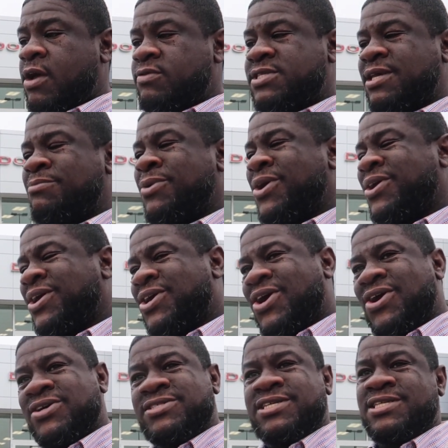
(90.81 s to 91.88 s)
they would say American
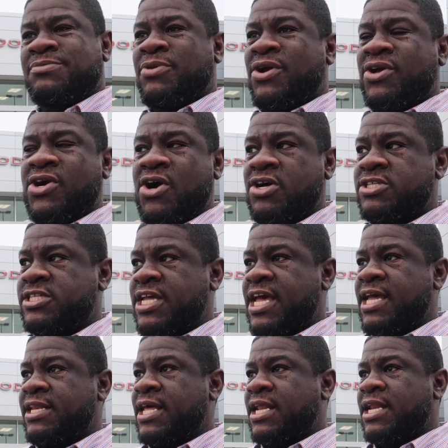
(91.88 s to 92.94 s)
cars this, American cars
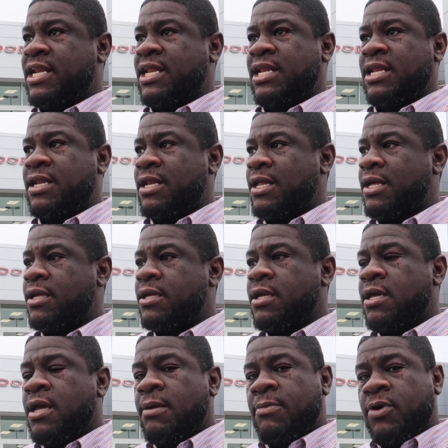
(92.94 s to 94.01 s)
that, da da da da da.